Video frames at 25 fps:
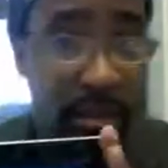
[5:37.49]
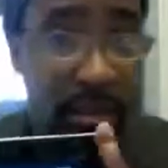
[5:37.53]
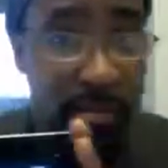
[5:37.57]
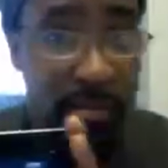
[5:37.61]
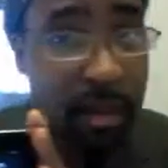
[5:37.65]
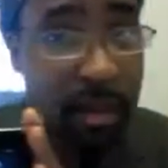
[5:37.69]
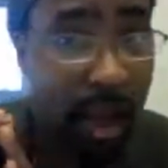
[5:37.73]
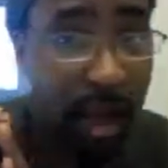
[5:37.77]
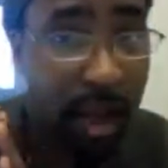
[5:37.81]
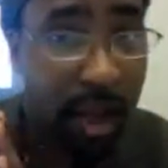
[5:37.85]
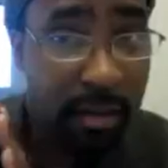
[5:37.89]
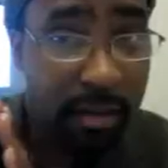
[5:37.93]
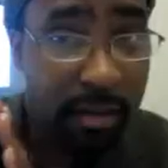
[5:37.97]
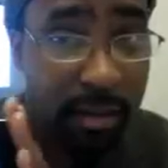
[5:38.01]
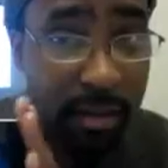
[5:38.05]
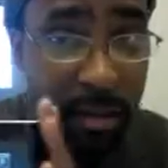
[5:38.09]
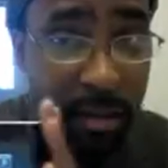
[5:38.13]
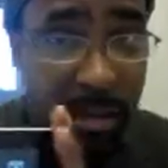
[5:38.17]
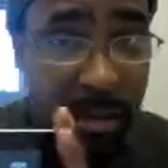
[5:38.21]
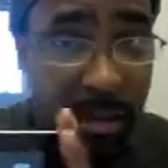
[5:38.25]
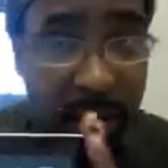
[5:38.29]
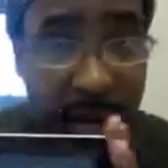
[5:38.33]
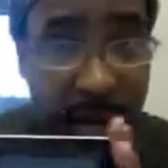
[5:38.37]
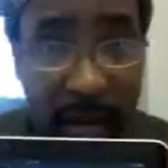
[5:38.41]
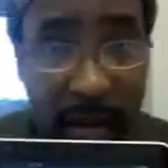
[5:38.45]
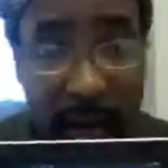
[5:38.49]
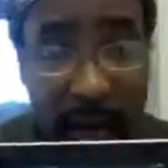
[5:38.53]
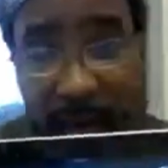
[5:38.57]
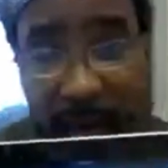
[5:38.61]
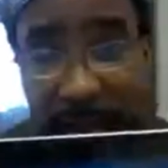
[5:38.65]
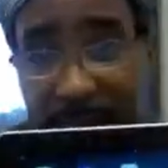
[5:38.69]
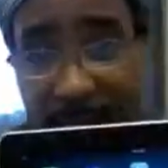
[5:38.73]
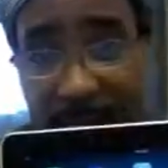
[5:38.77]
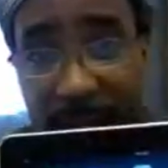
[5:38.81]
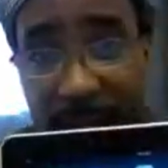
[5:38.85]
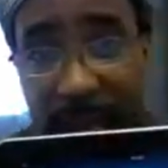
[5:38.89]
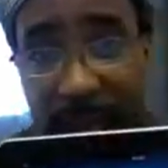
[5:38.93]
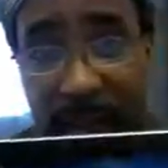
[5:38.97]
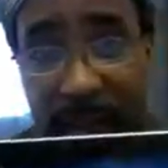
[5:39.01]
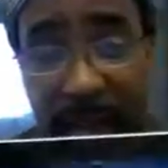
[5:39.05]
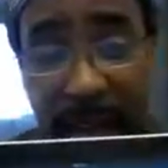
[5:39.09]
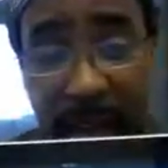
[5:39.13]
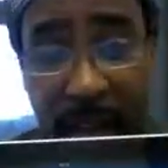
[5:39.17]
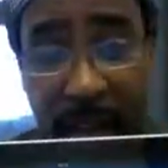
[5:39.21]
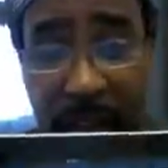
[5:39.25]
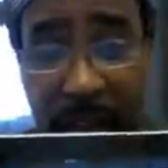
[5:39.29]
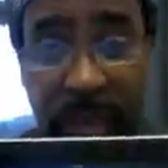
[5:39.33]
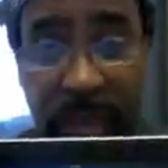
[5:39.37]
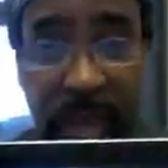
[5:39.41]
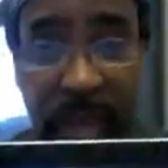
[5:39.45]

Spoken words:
Okay. All right. You see it?